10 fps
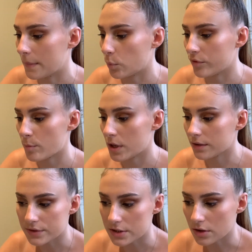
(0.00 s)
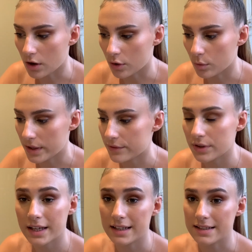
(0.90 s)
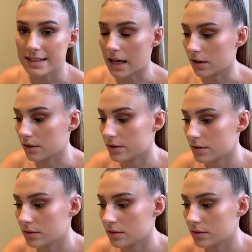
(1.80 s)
with a bit of soul, even like in a salad.